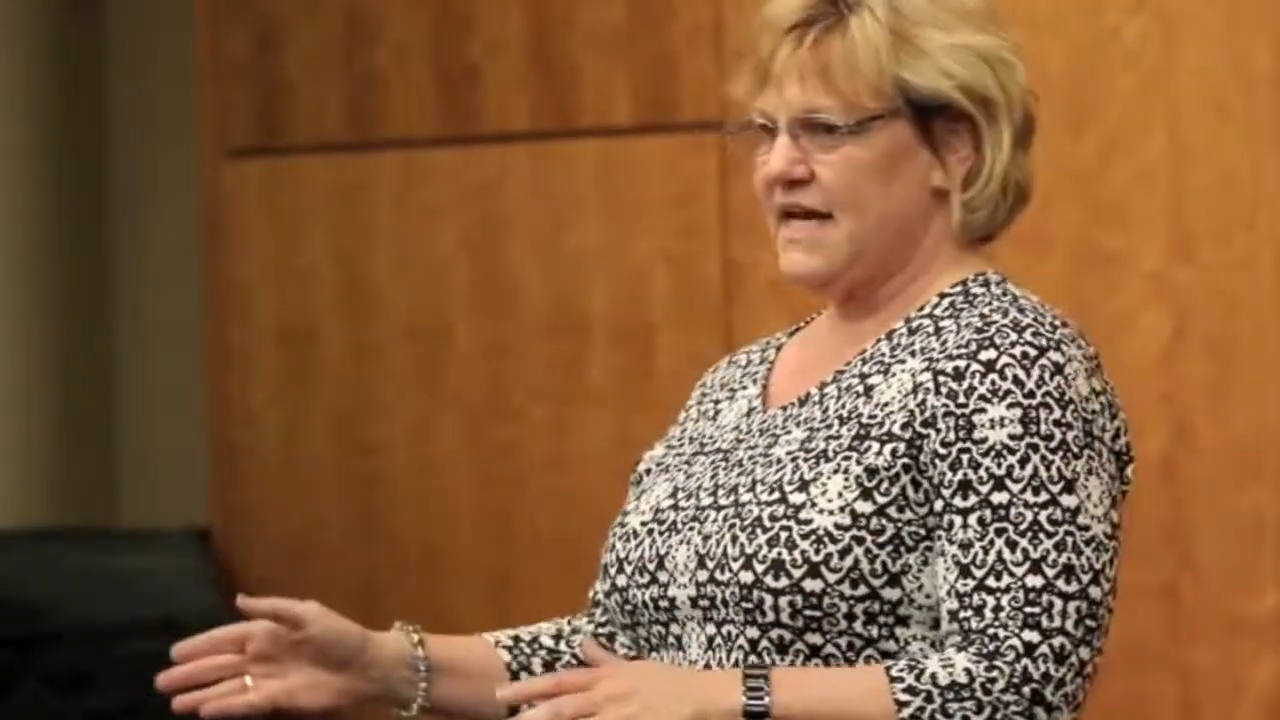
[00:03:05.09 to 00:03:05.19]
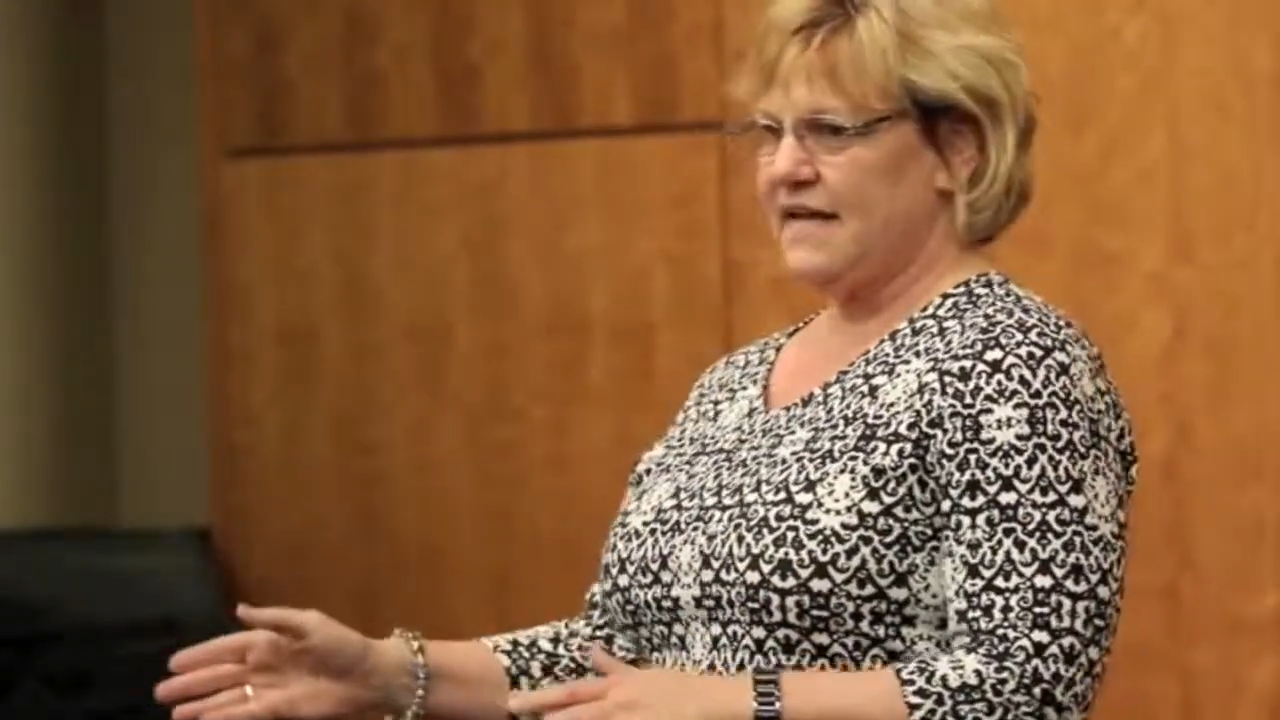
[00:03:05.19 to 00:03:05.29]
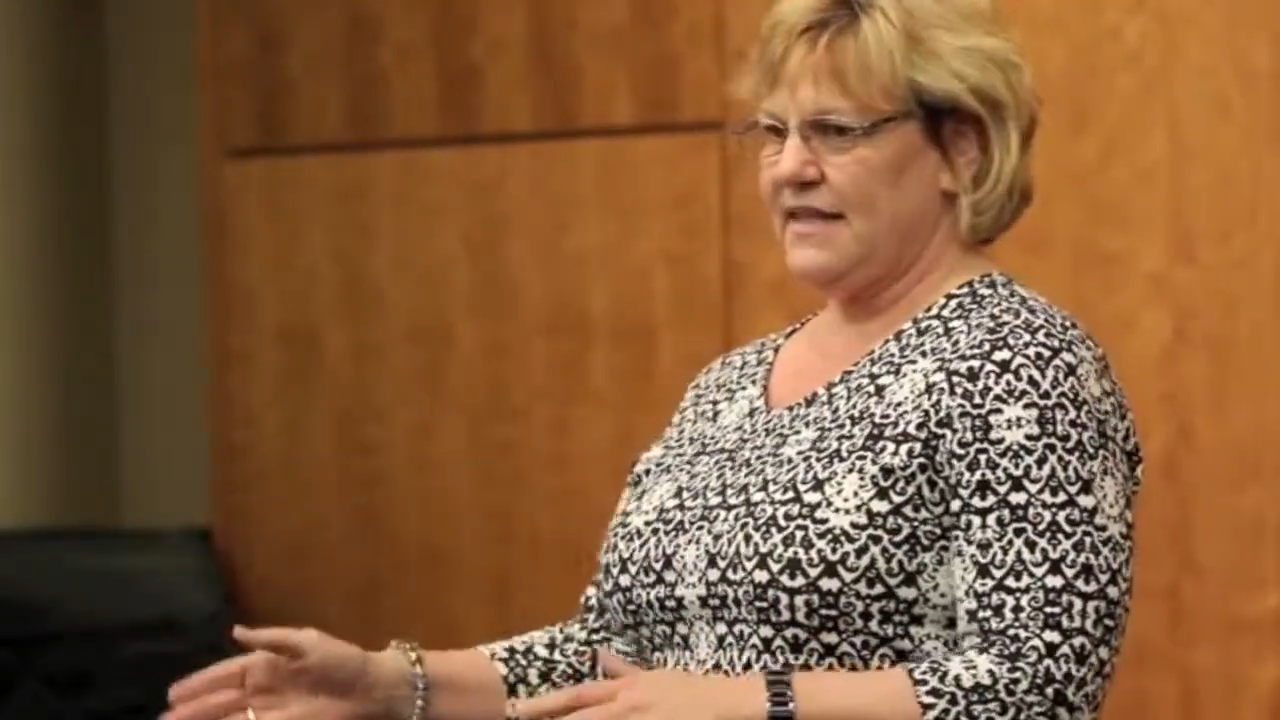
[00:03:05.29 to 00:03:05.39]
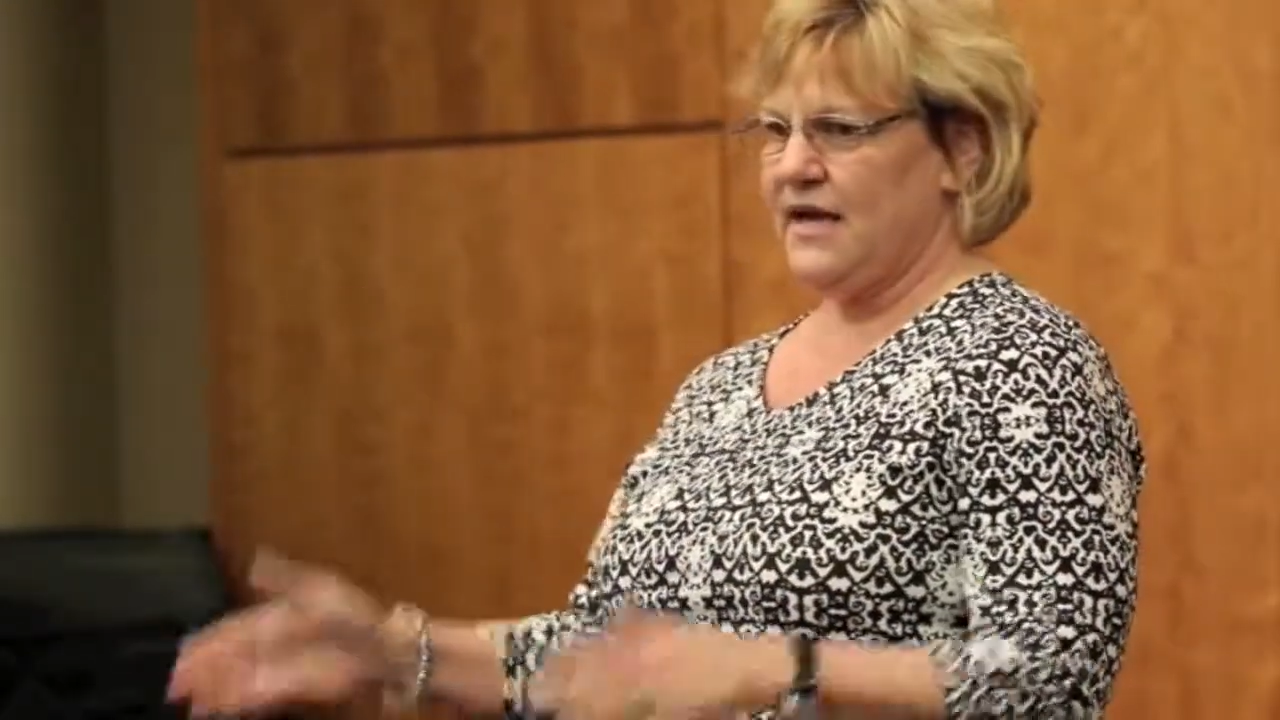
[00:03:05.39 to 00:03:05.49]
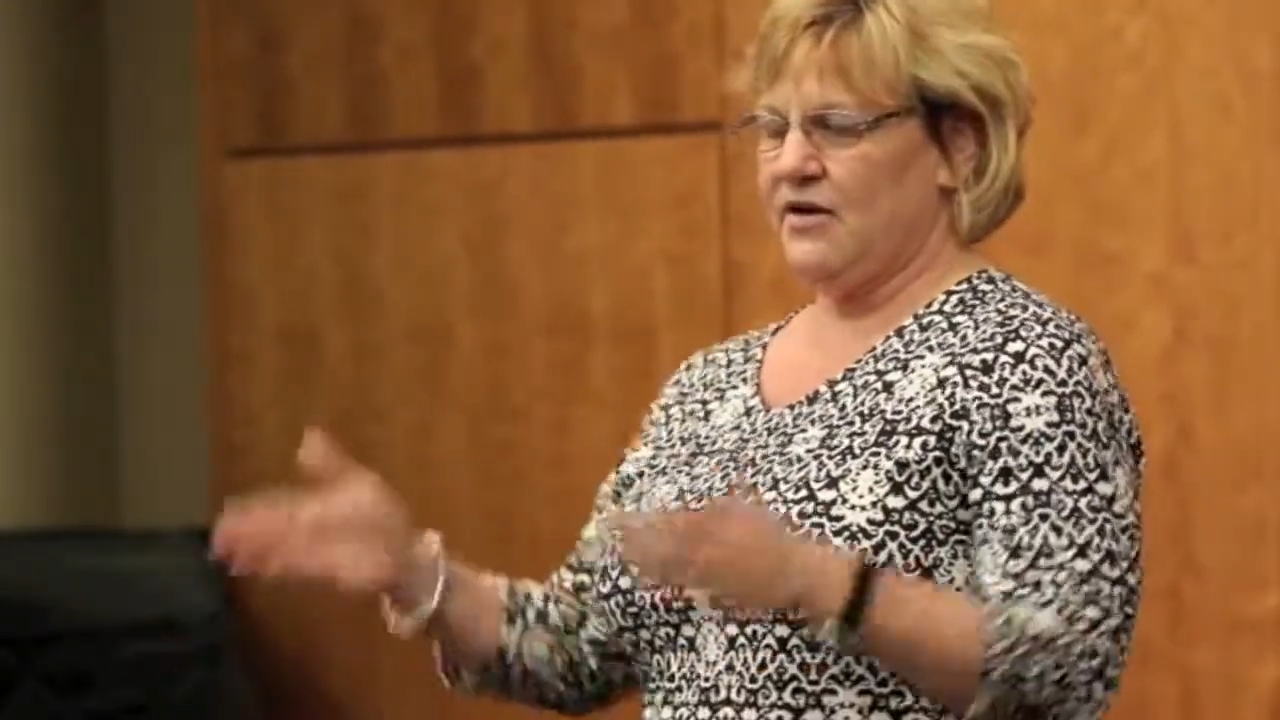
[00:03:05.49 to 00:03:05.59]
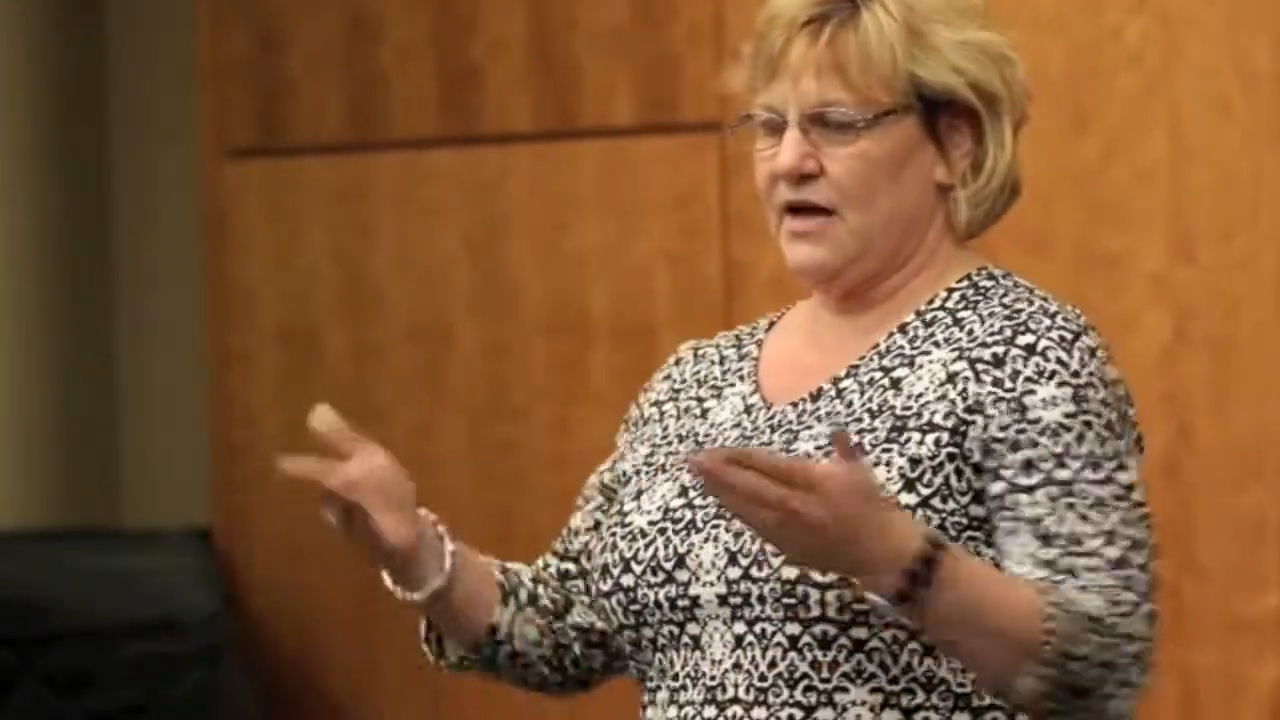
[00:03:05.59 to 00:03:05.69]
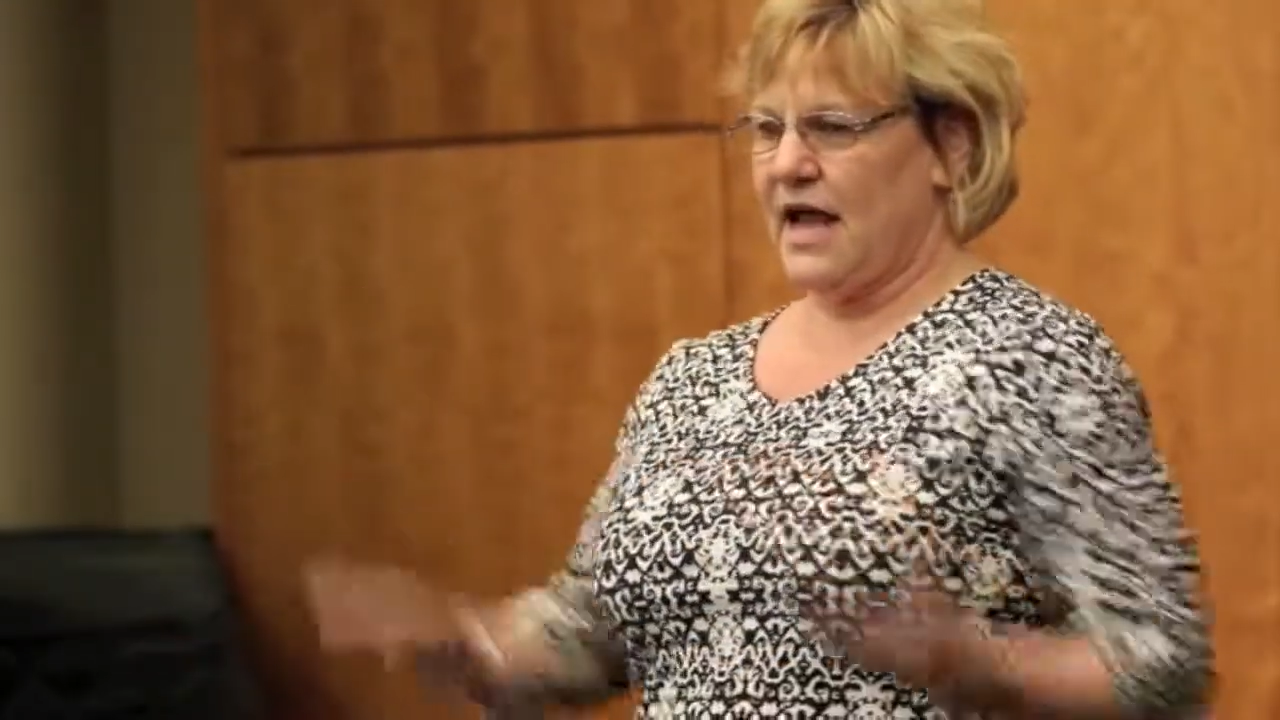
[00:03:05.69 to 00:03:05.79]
standing there,